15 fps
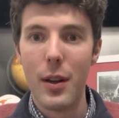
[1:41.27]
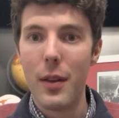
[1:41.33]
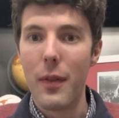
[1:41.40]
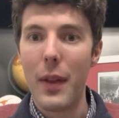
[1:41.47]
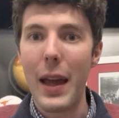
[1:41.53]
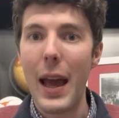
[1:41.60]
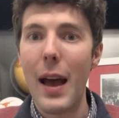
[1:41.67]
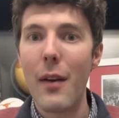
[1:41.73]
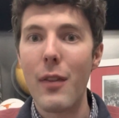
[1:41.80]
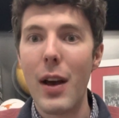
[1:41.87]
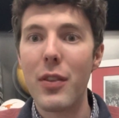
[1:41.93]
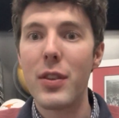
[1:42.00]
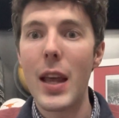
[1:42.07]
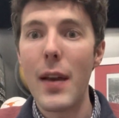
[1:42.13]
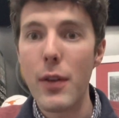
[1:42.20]
They have a
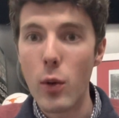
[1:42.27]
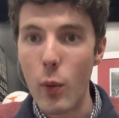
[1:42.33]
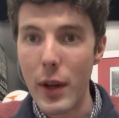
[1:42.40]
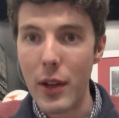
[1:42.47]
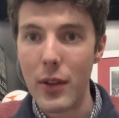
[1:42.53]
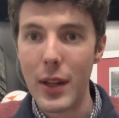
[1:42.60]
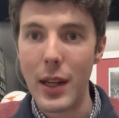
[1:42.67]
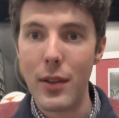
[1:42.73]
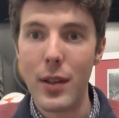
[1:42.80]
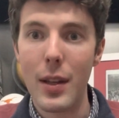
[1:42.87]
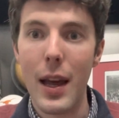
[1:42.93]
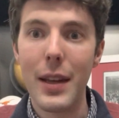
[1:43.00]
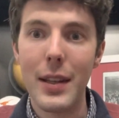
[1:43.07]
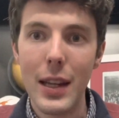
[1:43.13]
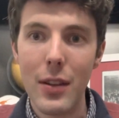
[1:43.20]
7-win season,
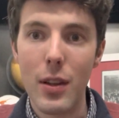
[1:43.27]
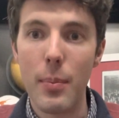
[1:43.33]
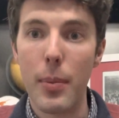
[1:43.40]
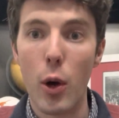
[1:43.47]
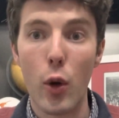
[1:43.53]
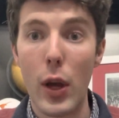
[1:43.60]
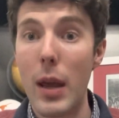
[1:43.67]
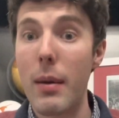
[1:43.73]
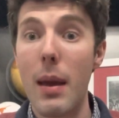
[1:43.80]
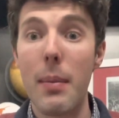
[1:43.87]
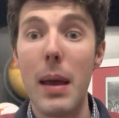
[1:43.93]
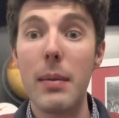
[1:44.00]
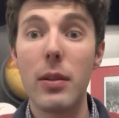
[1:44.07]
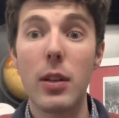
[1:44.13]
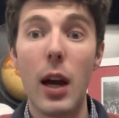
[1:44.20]
a decent bowl game, and
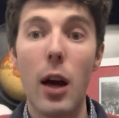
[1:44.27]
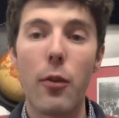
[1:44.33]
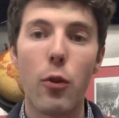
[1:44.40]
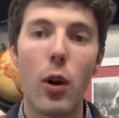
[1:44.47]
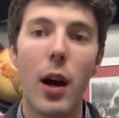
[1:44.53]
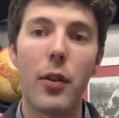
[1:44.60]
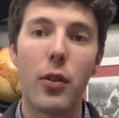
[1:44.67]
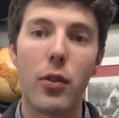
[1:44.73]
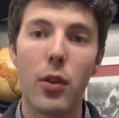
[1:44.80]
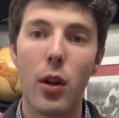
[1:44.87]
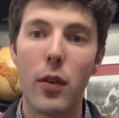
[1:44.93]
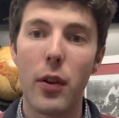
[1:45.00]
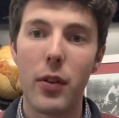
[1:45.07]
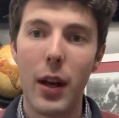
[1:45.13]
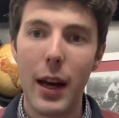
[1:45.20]
maybe Scott Frost is still on
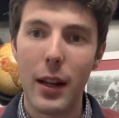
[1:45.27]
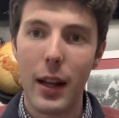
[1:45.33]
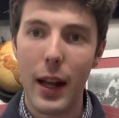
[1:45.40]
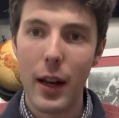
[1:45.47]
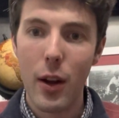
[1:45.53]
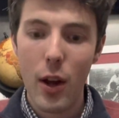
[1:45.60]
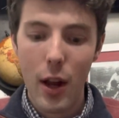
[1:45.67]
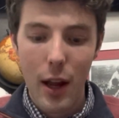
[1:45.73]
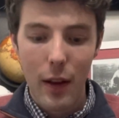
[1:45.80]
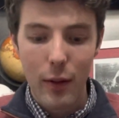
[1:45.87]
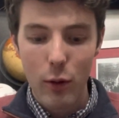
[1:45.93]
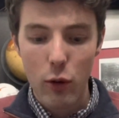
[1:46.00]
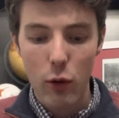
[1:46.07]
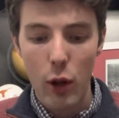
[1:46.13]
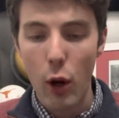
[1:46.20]
the sideline.
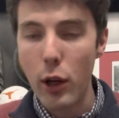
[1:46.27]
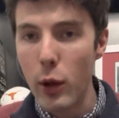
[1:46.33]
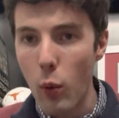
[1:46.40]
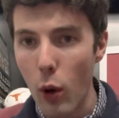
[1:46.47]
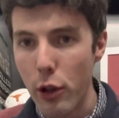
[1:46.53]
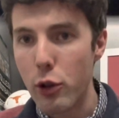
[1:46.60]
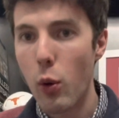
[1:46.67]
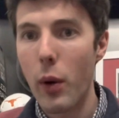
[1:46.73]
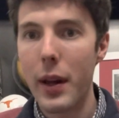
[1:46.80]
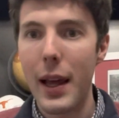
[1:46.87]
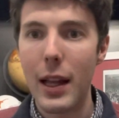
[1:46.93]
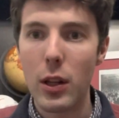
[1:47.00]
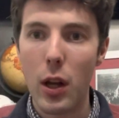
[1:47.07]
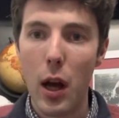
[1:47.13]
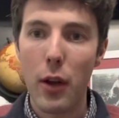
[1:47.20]

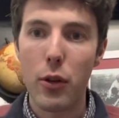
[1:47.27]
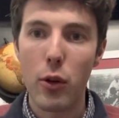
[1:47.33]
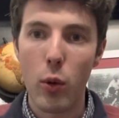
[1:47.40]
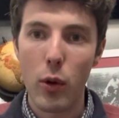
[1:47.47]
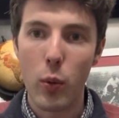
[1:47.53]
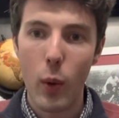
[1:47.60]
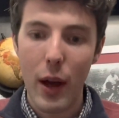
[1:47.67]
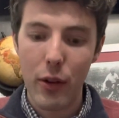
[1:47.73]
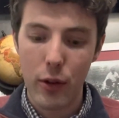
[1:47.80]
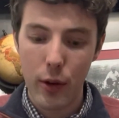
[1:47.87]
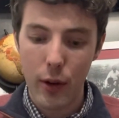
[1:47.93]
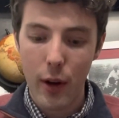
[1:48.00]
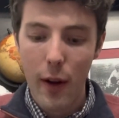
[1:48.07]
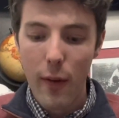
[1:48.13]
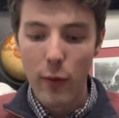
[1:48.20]
31-28 loss to
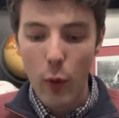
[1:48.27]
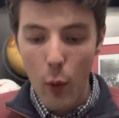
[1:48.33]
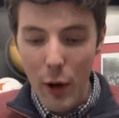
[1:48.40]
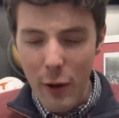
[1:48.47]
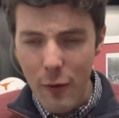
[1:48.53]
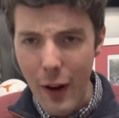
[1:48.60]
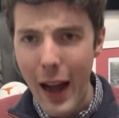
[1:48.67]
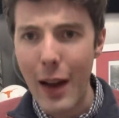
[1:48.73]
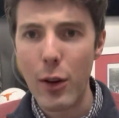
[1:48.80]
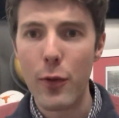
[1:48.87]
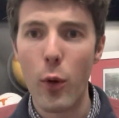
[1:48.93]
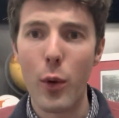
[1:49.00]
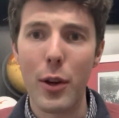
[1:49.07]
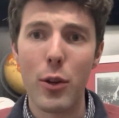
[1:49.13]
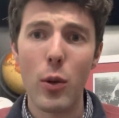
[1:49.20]
Northwestern.
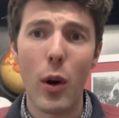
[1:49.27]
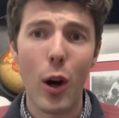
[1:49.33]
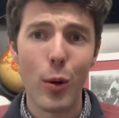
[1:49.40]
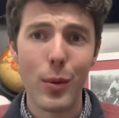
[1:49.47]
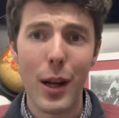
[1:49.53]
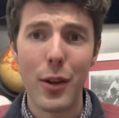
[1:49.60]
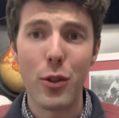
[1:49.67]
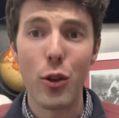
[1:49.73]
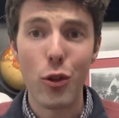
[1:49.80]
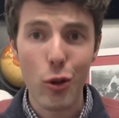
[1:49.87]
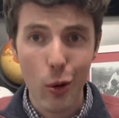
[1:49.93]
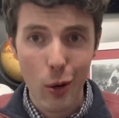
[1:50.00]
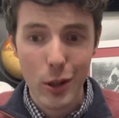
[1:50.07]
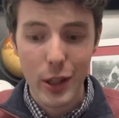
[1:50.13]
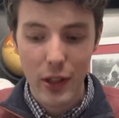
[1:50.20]
45-42 home loss to
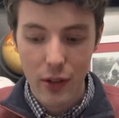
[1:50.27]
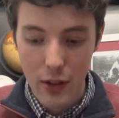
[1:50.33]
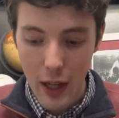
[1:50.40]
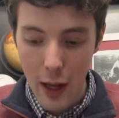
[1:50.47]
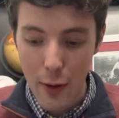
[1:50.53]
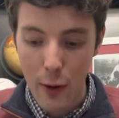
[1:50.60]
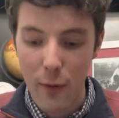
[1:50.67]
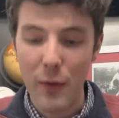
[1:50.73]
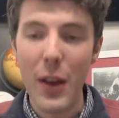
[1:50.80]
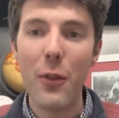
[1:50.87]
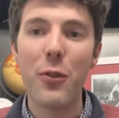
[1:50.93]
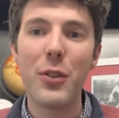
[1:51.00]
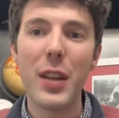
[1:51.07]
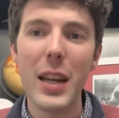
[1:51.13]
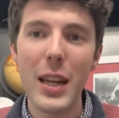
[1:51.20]
Georgia Southern.
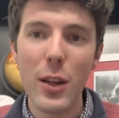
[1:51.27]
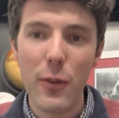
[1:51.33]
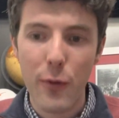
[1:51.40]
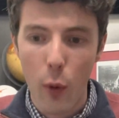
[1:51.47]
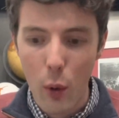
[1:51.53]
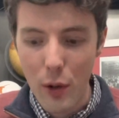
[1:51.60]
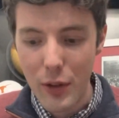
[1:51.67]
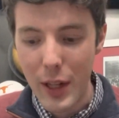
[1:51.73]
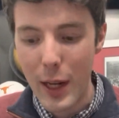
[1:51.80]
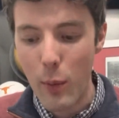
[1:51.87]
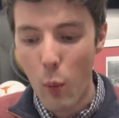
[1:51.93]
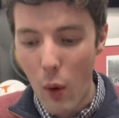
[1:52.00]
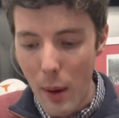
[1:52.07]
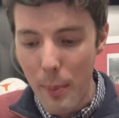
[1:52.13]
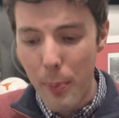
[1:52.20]
15-14
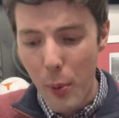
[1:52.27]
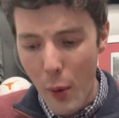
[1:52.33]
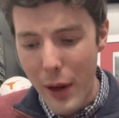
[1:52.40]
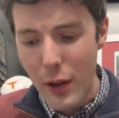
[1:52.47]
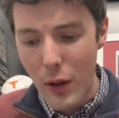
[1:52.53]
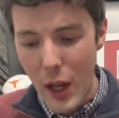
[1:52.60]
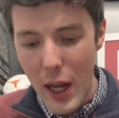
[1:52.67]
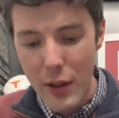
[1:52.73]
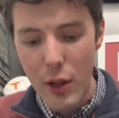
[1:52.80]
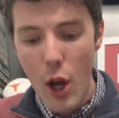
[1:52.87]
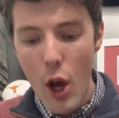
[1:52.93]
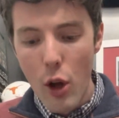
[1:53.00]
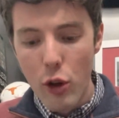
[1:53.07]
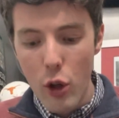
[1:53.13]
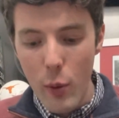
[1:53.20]
one-point loss
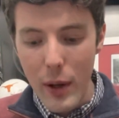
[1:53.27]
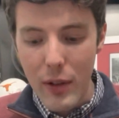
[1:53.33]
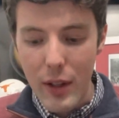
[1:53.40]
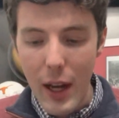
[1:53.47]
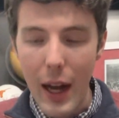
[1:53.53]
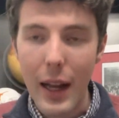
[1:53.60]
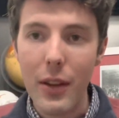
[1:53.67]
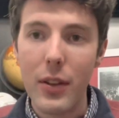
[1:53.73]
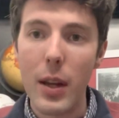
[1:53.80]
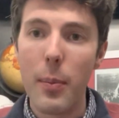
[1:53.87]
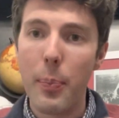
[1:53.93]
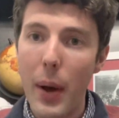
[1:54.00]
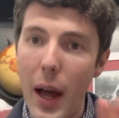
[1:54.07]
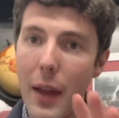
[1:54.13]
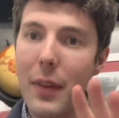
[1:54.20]
to Wisconsin.
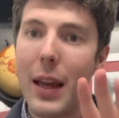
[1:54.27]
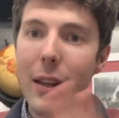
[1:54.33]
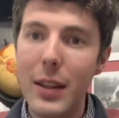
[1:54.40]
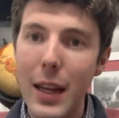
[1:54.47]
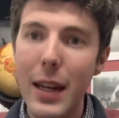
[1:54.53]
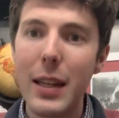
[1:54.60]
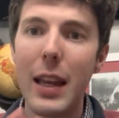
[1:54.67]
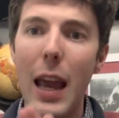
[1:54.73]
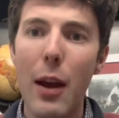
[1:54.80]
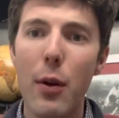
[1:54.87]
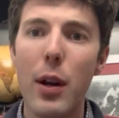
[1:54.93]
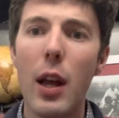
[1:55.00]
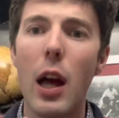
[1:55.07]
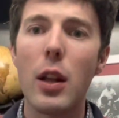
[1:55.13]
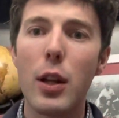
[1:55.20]
But they did
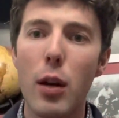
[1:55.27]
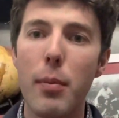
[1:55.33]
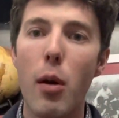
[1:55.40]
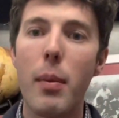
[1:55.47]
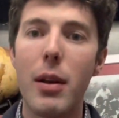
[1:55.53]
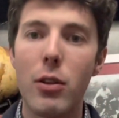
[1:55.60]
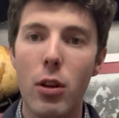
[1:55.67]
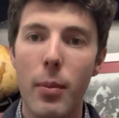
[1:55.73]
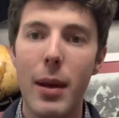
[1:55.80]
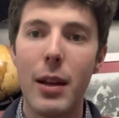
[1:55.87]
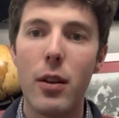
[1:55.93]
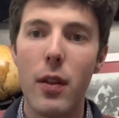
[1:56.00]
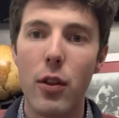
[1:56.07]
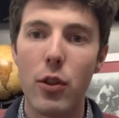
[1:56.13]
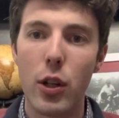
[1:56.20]
carry a little momentum
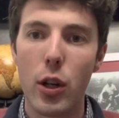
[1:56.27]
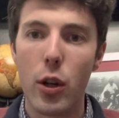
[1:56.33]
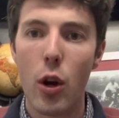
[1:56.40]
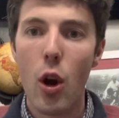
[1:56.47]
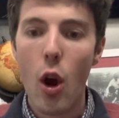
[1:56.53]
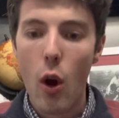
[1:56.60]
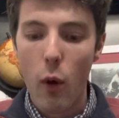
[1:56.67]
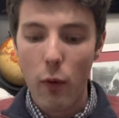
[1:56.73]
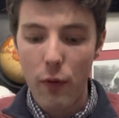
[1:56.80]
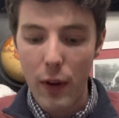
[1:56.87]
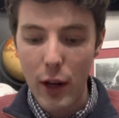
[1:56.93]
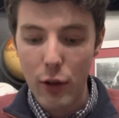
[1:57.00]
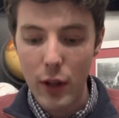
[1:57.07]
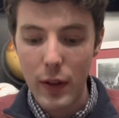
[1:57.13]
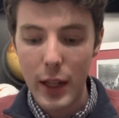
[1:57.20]
into this year,
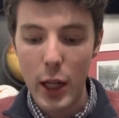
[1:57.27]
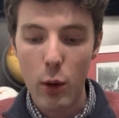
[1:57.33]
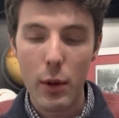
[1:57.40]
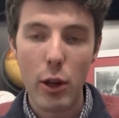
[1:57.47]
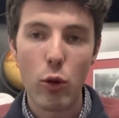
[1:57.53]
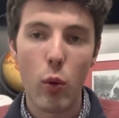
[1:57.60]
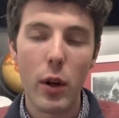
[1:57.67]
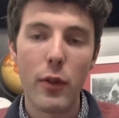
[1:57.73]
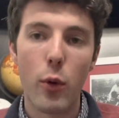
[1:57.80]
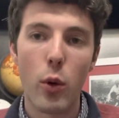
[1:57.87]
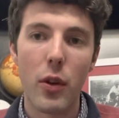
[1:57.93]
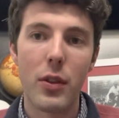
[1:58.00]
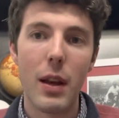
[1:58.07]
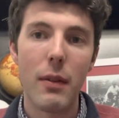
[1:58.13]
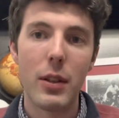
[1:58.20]
finishing the year with a
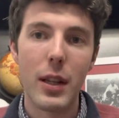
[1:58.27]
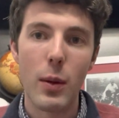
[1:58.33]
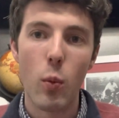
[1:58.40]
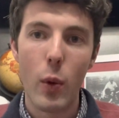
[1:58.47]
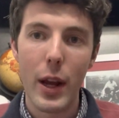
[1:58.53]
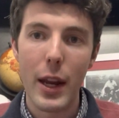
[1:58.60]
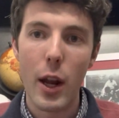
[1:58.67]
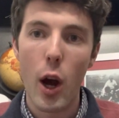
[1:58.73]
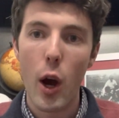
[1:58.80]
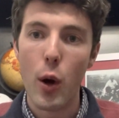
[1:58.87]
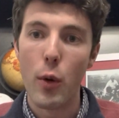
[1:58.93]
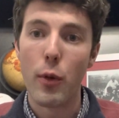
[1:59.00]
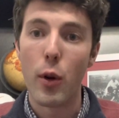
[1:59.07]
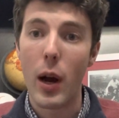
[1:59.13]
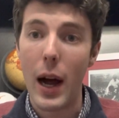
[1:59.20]
24-17 win
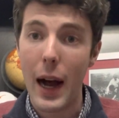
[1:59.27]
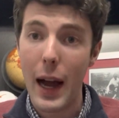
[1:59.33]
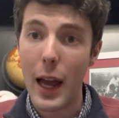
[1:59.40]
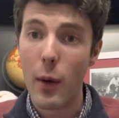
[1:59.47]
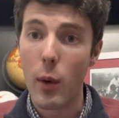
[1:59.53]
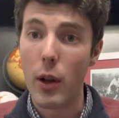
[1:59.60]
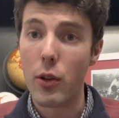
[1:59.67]
over Iowa.